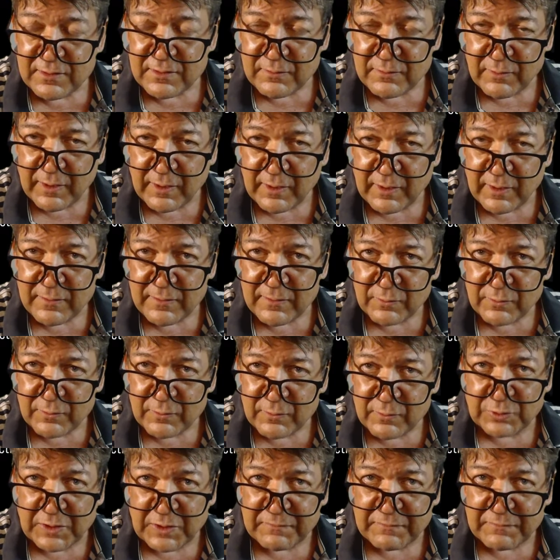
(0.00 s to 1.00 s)
Right?
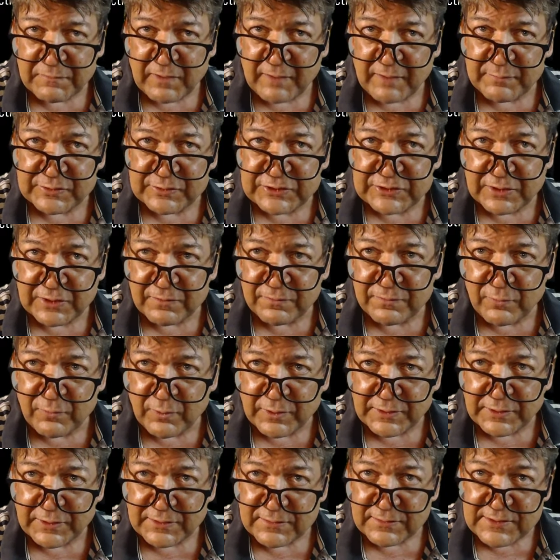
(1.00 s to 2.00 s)
What's 25% of
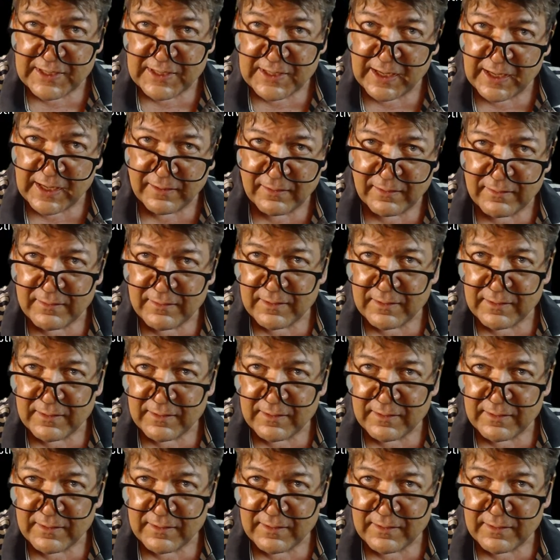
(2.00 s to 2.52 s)
40? 10.